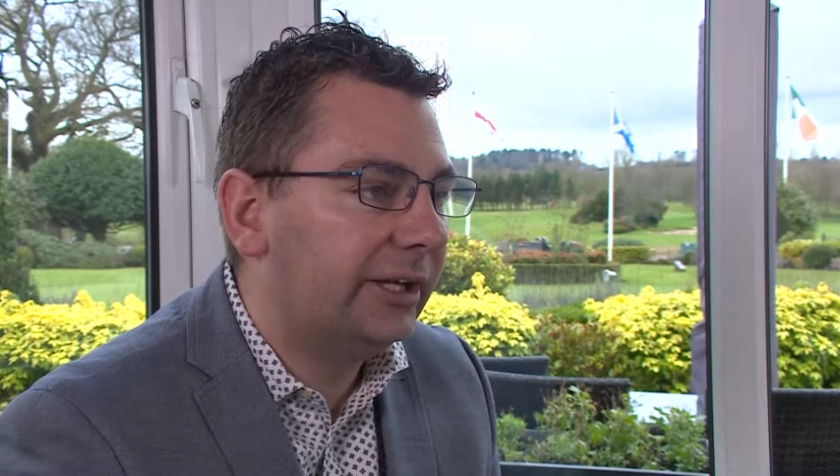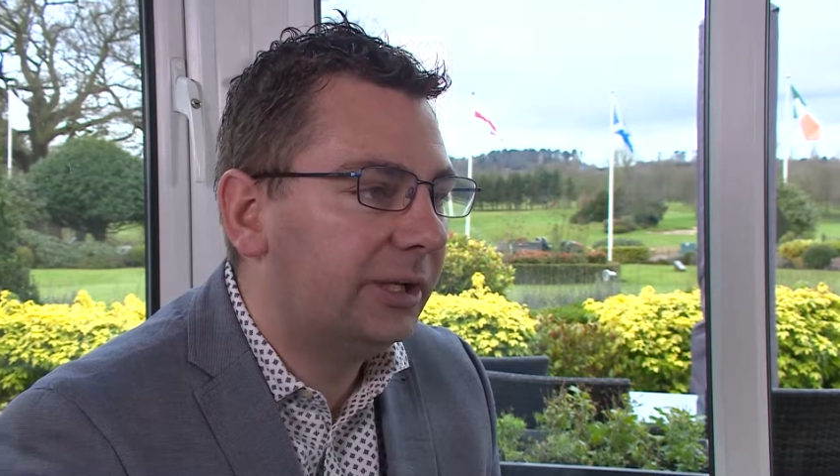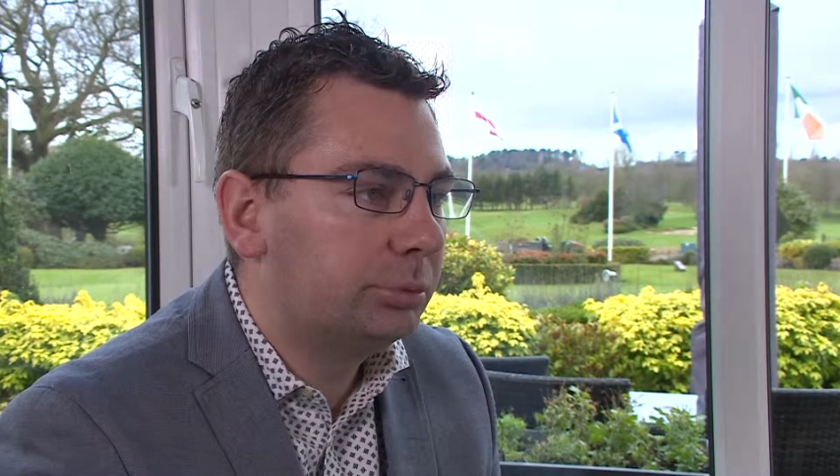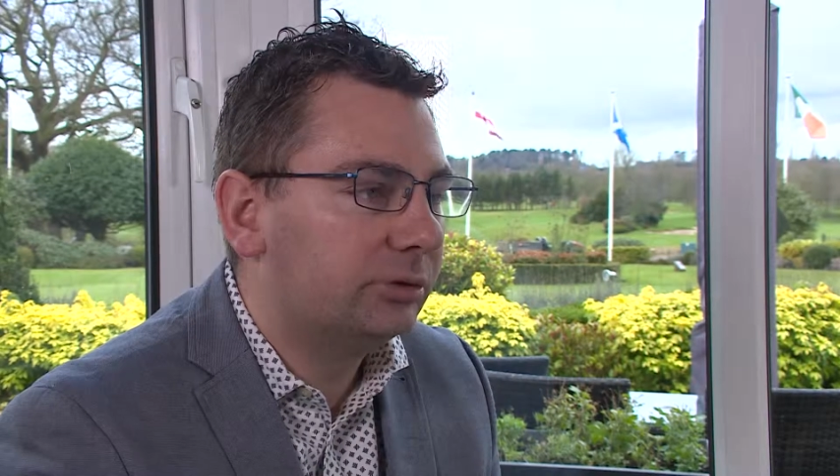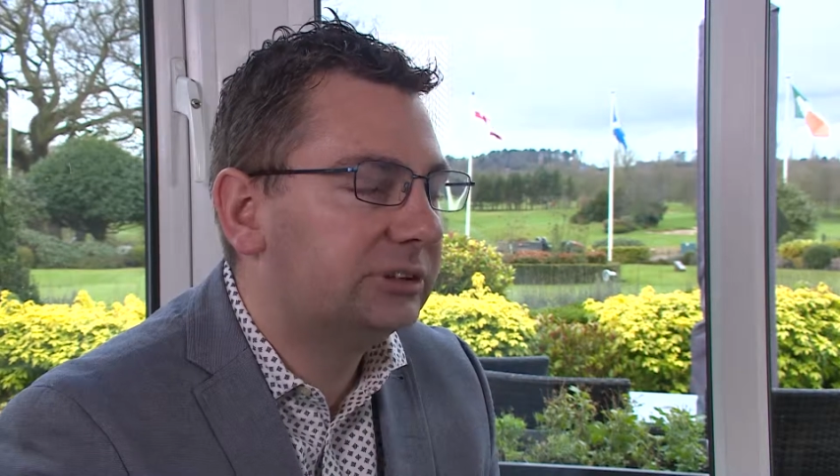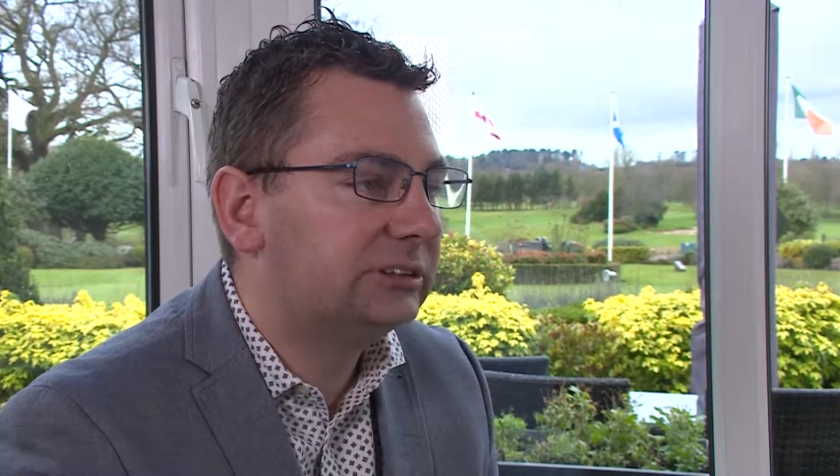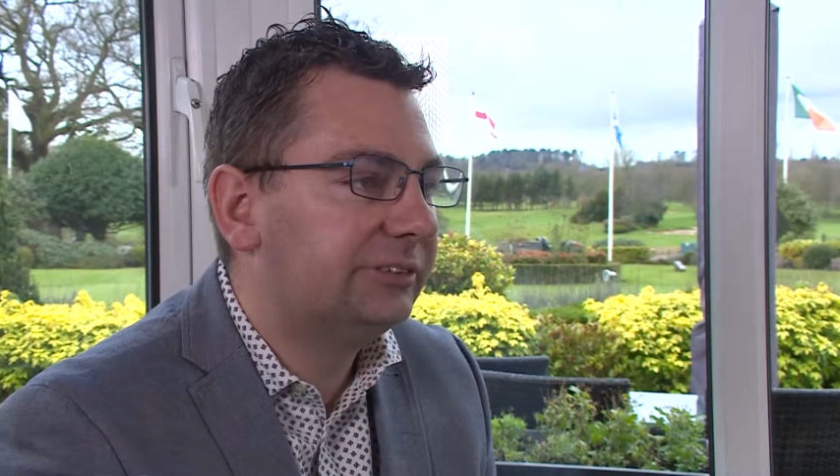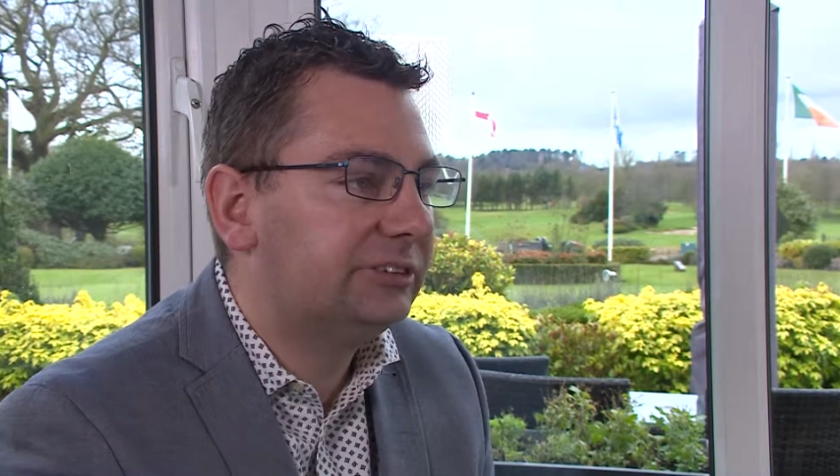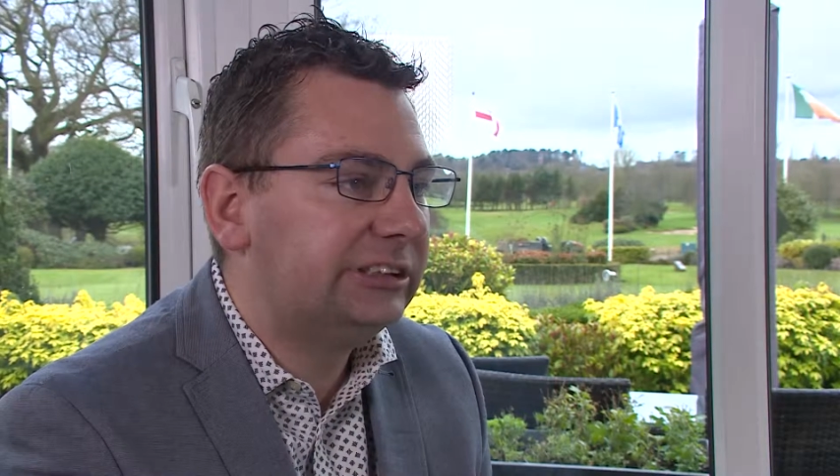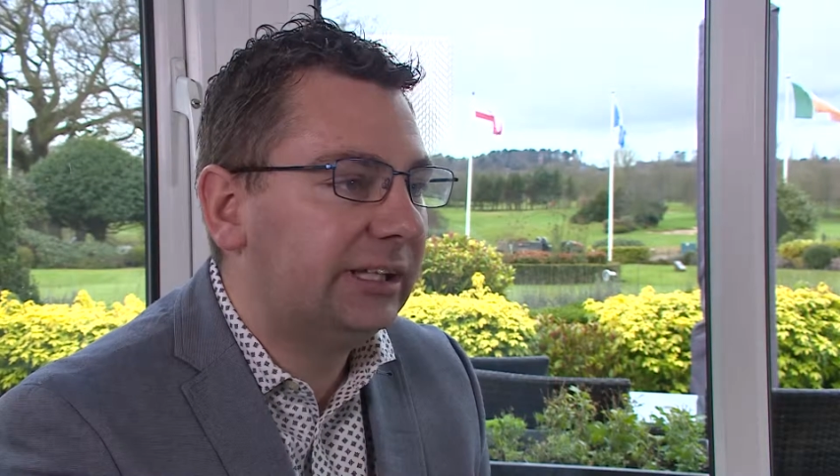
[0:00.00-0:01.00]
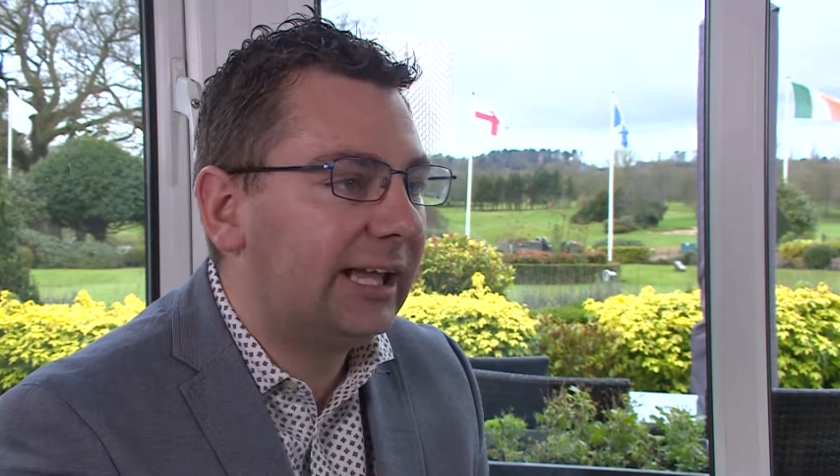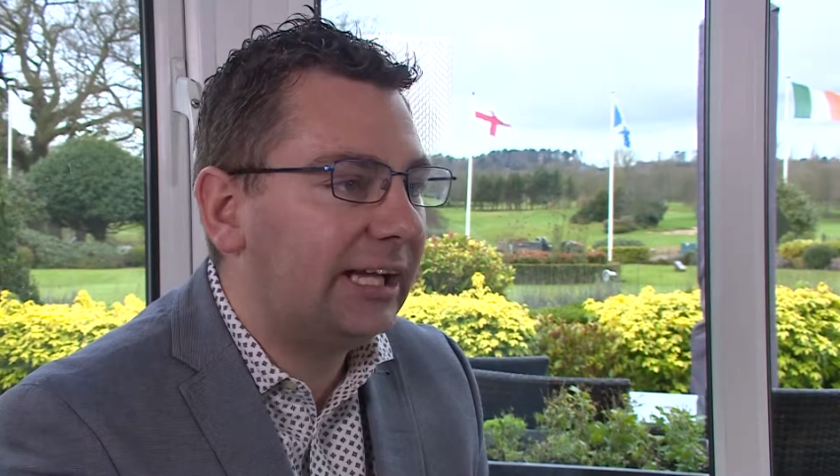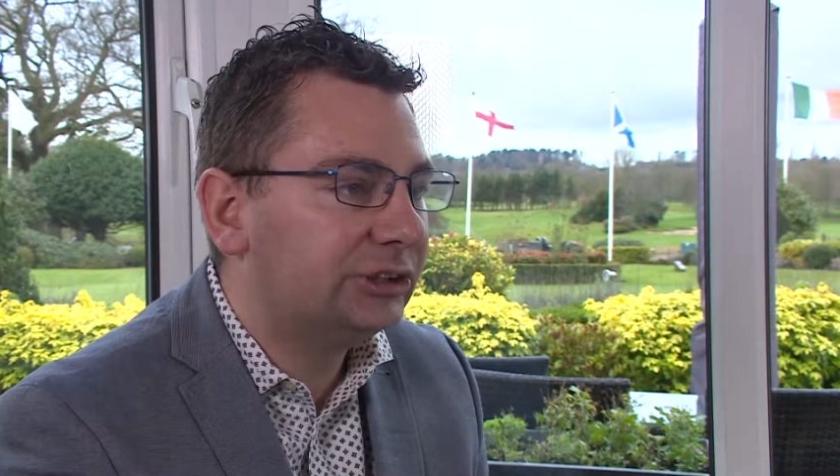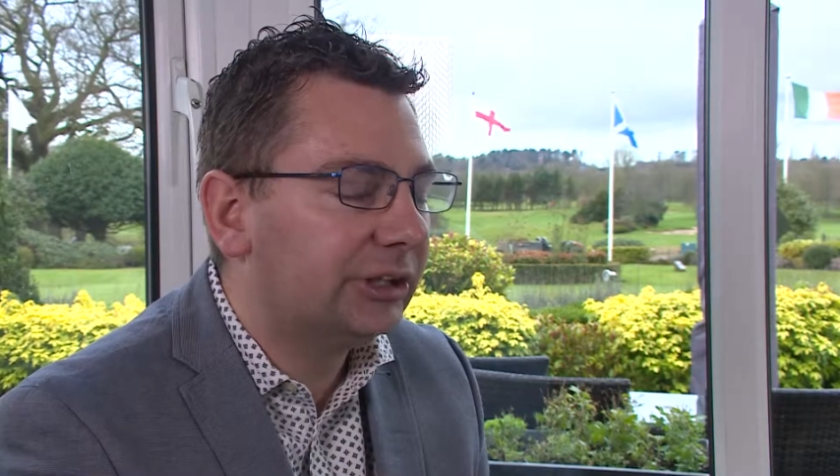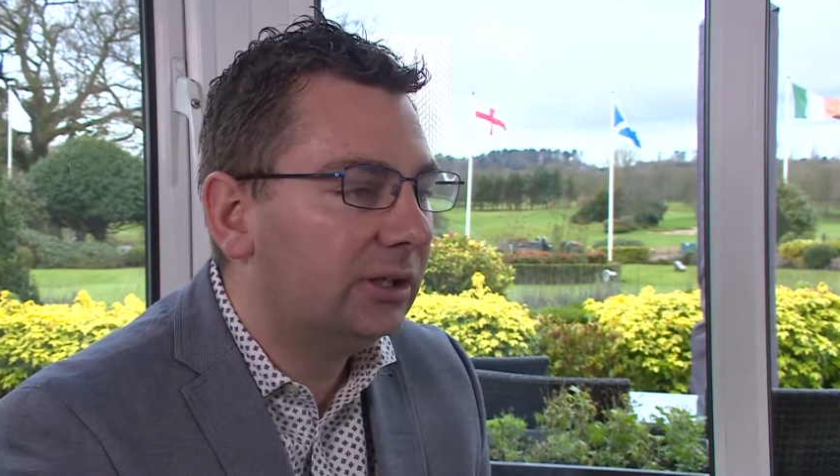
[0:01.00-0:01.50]
their productivity and
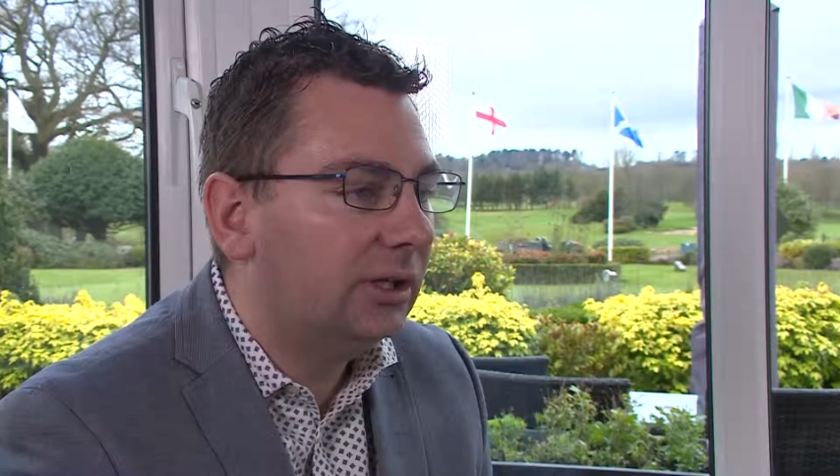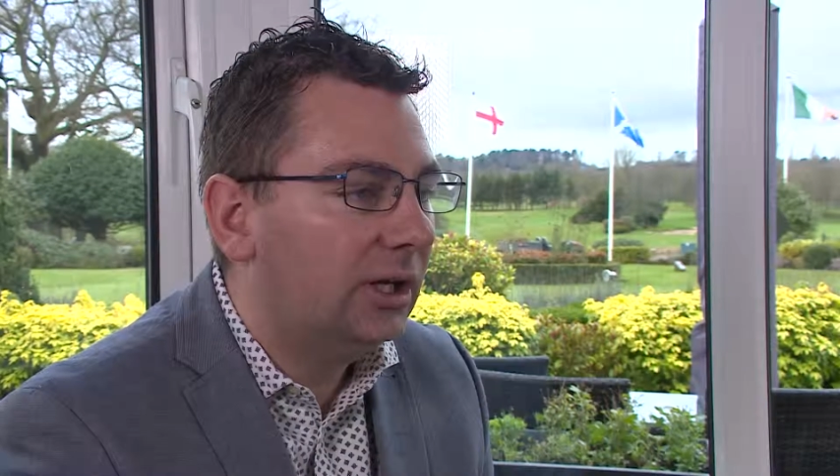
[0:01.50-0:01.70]
leisure.